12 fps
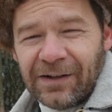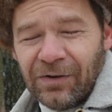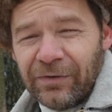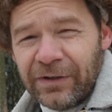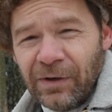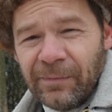
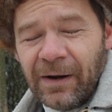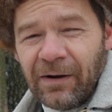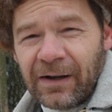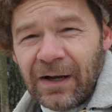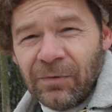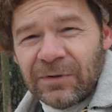colonial
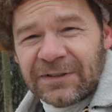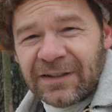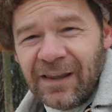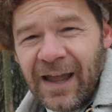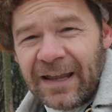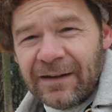America was
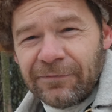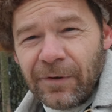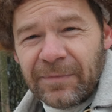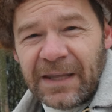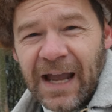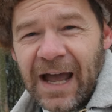like
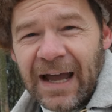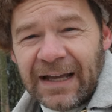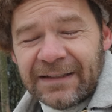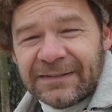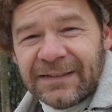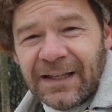from the
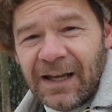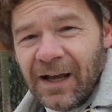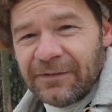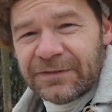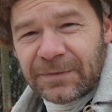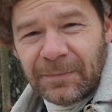eyes
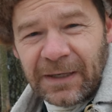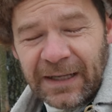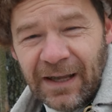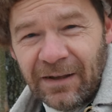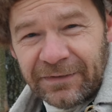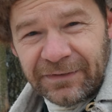of
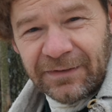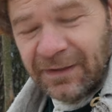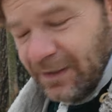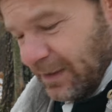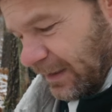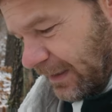somebody else.
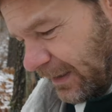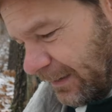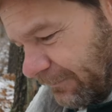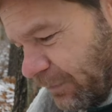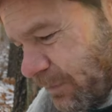Um,